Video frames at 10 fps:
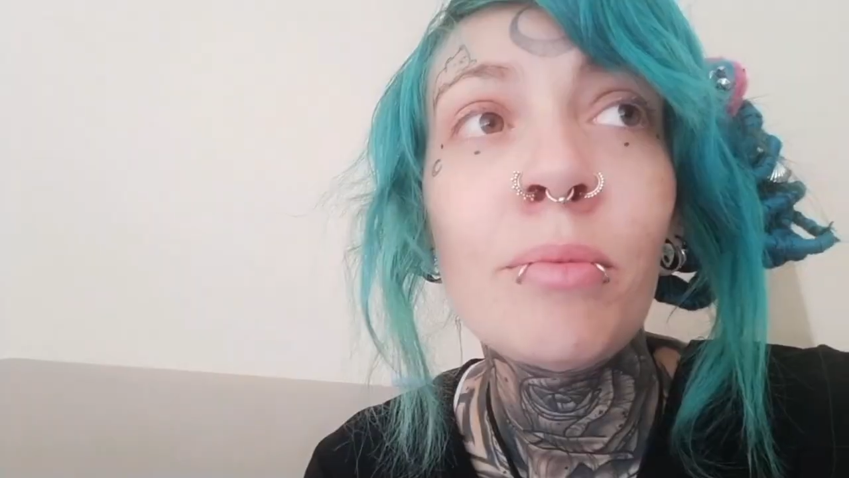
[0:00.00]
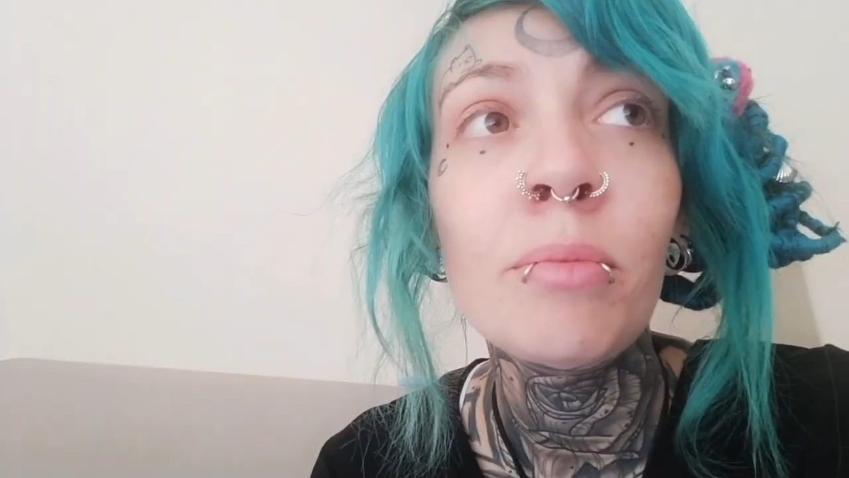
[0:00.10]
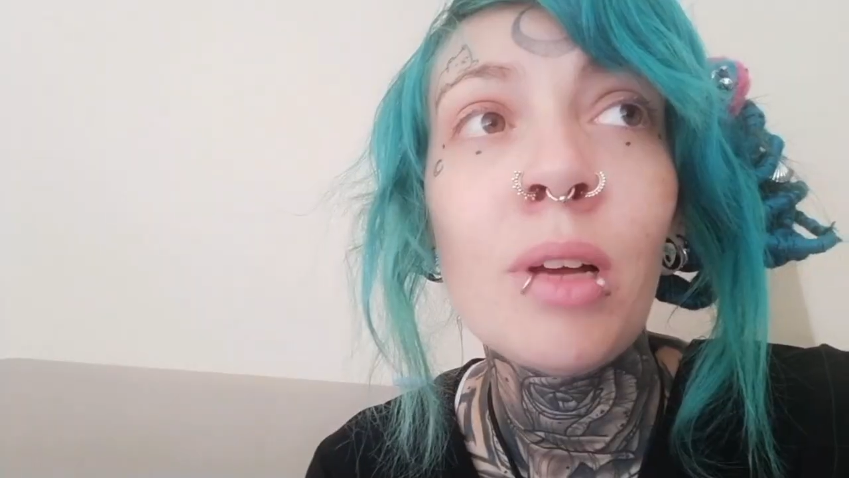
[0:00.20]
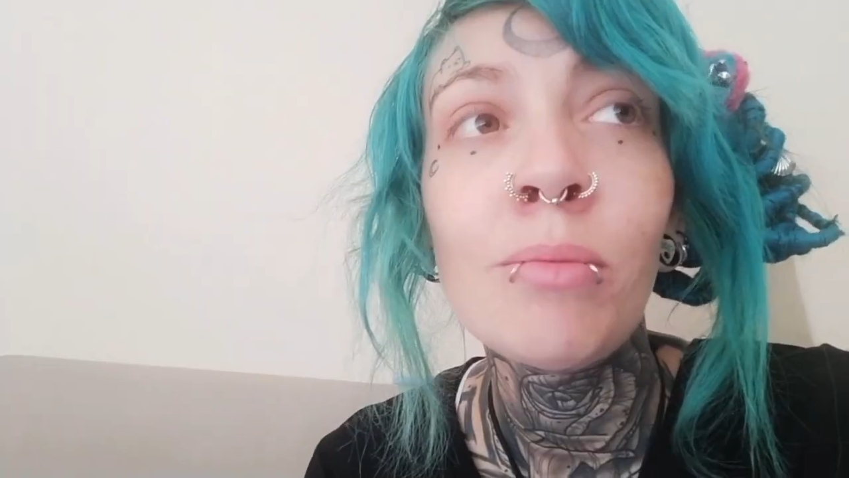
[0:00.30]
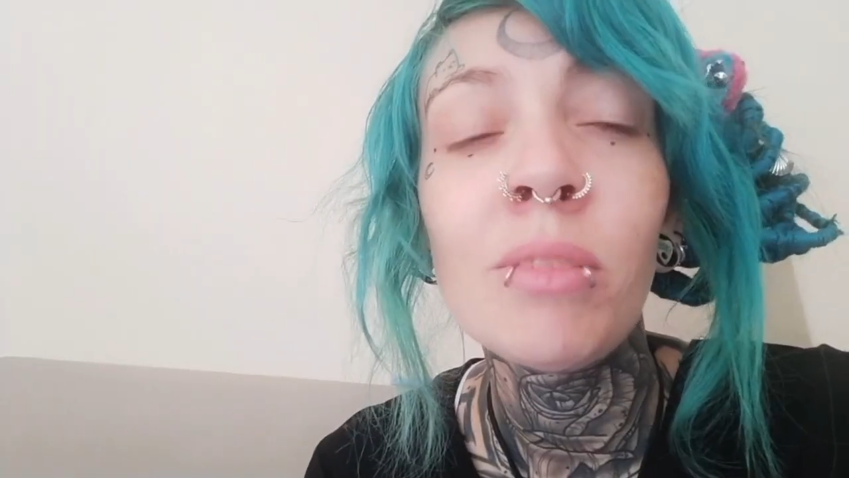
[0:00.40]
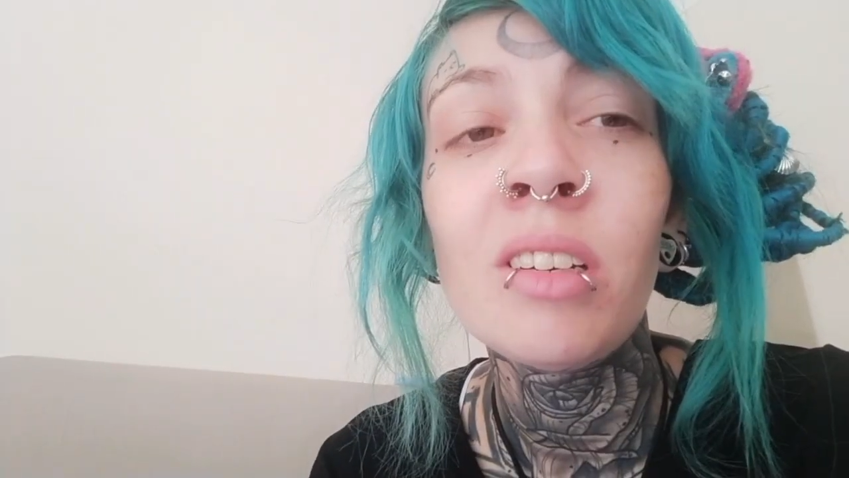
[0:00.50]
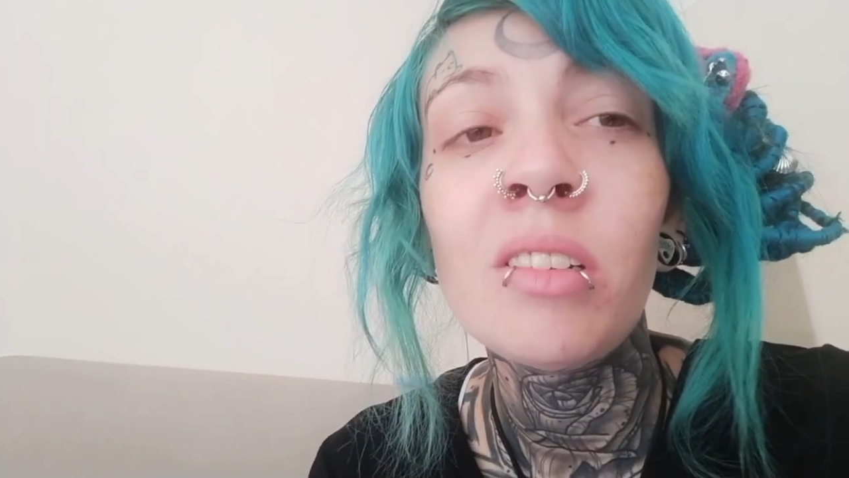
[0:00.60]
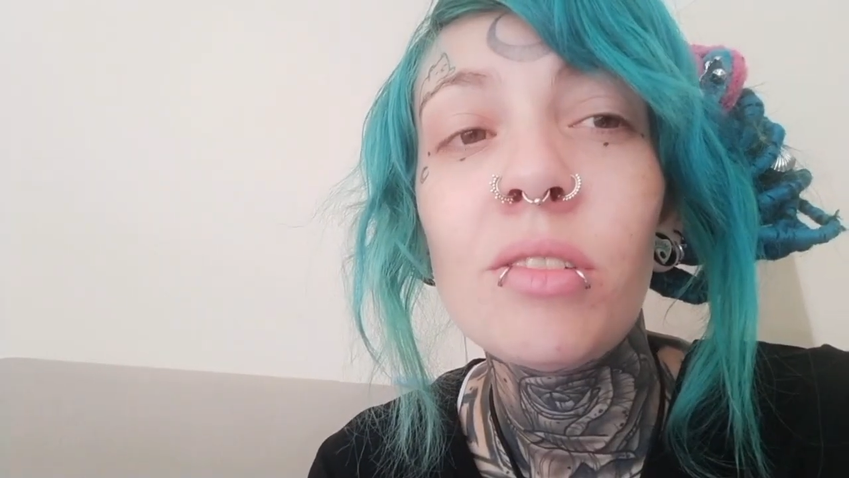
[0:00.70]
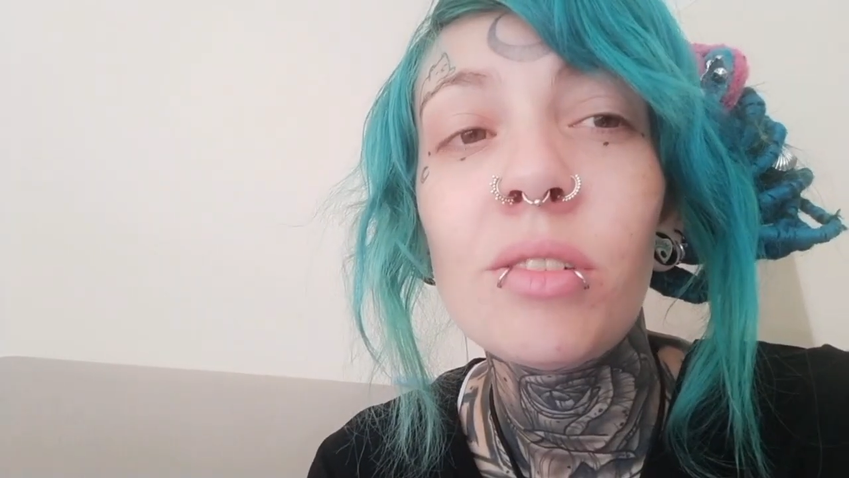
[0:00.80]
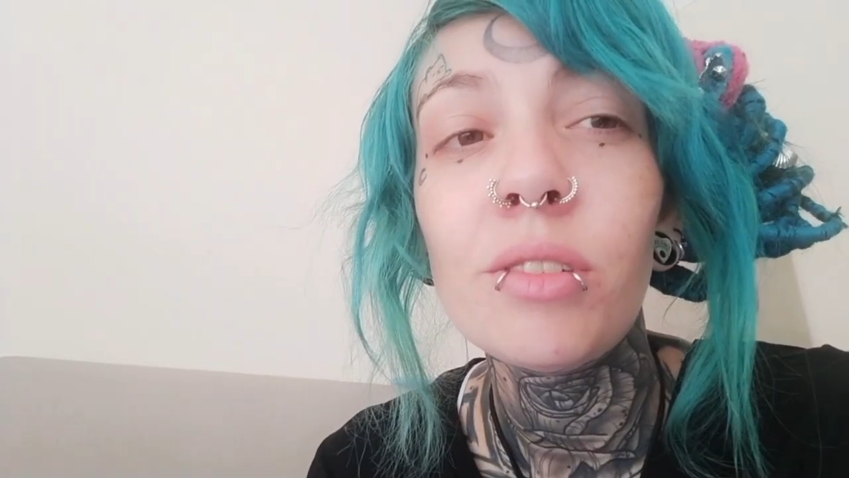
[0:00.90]
I'm gonna
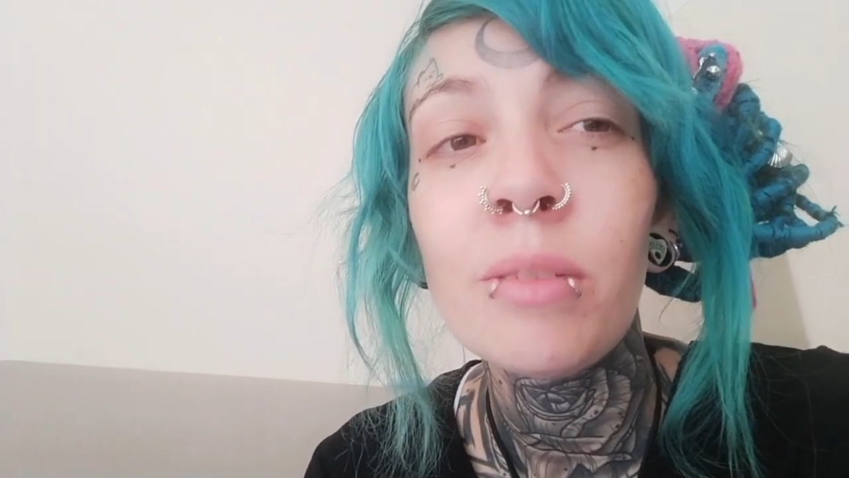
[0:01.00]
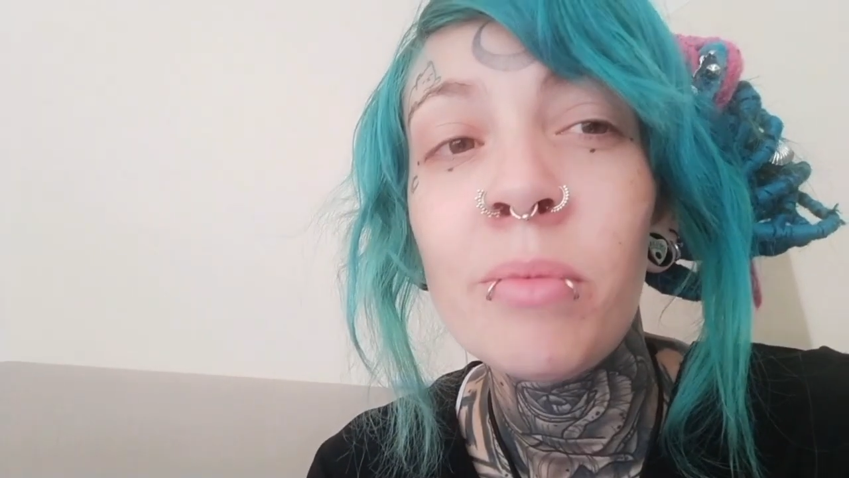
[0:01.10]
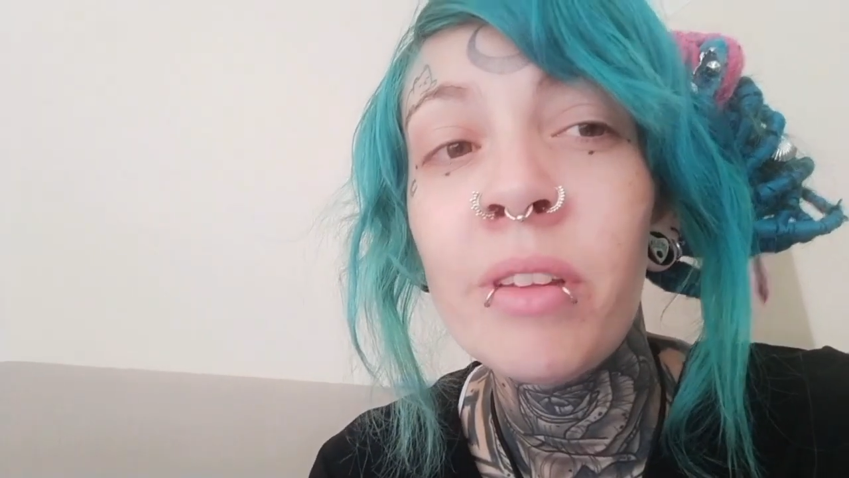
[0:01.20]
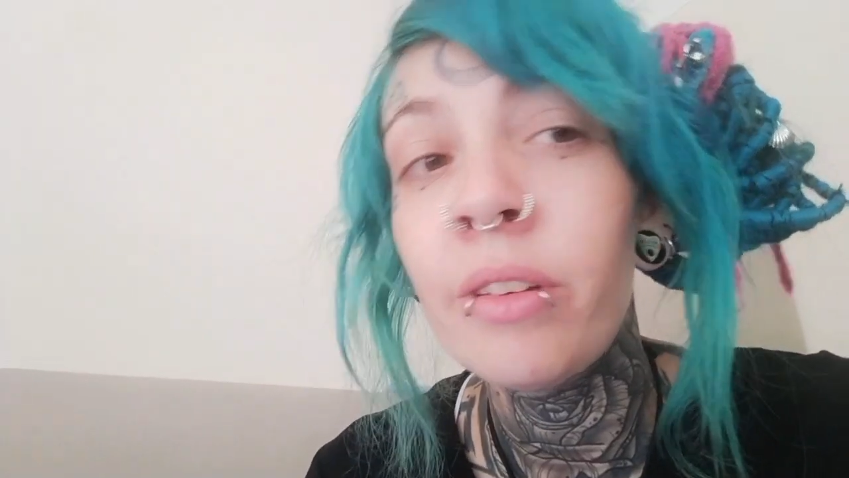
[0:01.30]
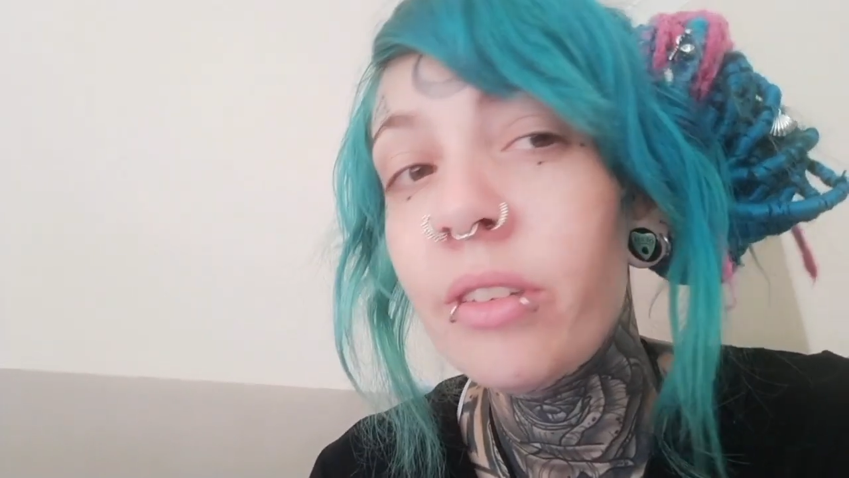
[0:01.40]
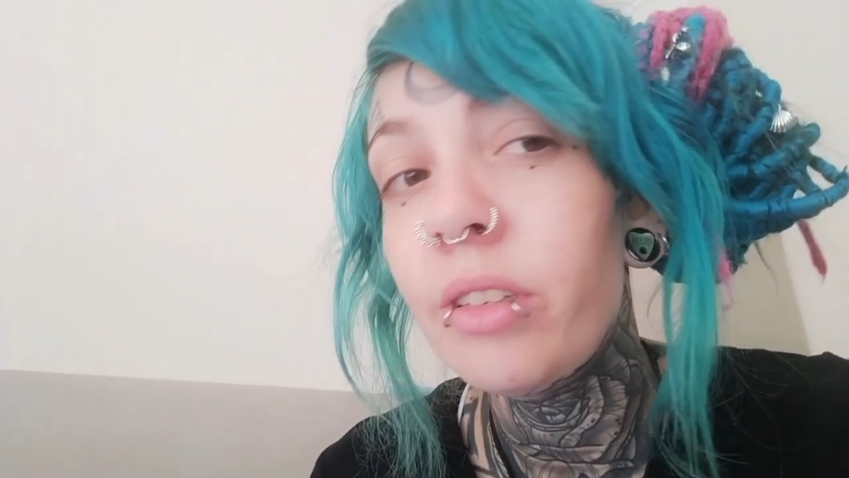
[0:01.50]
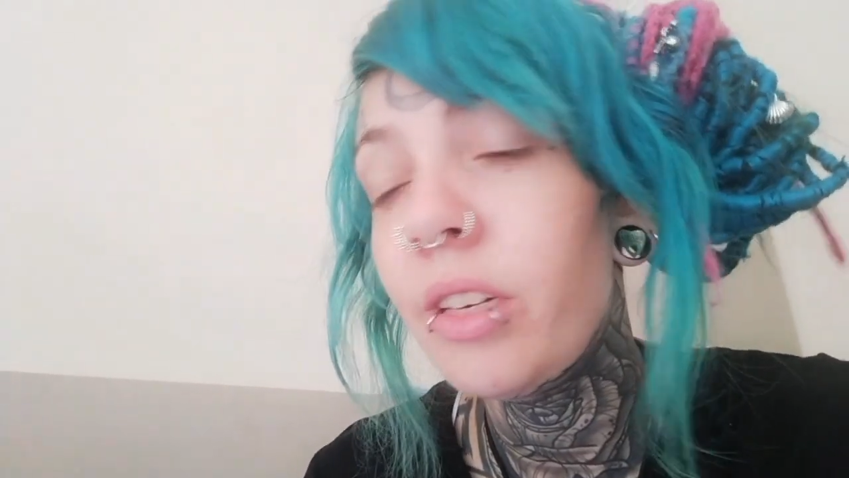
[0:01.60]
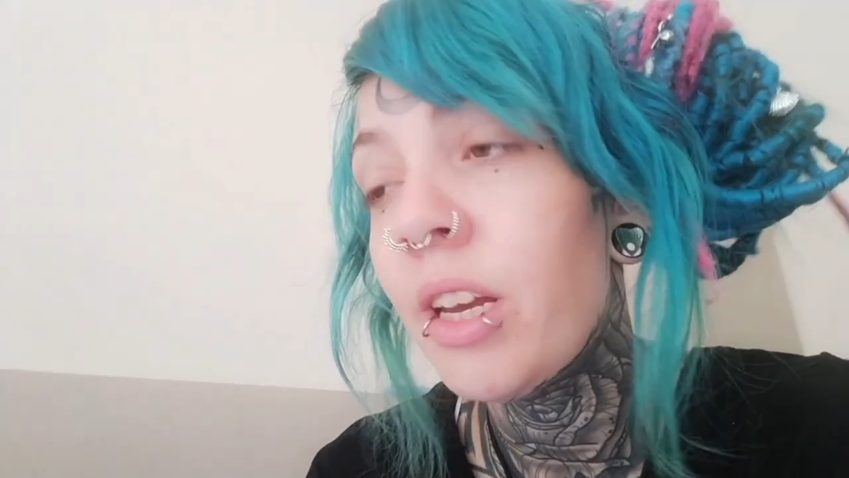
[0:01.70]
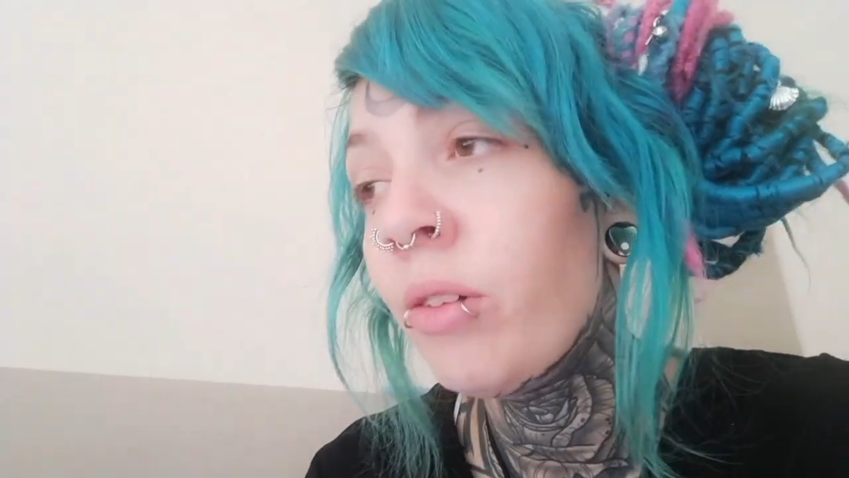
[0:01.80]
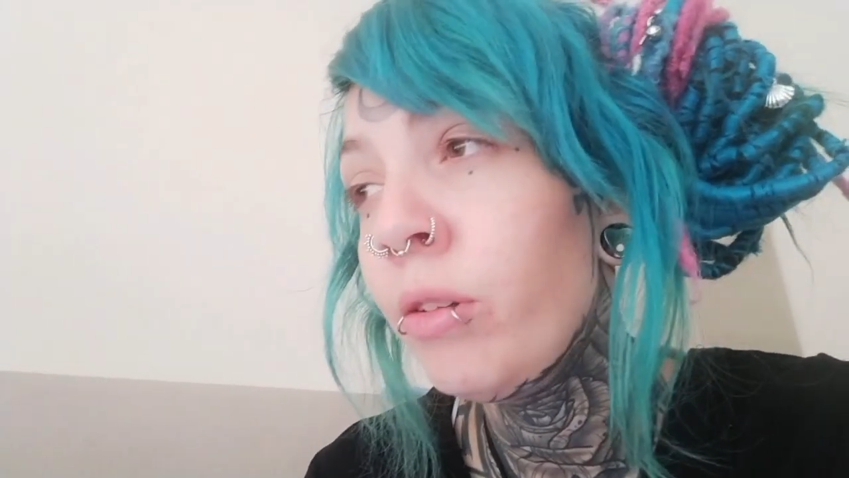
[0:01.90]
do some of those nano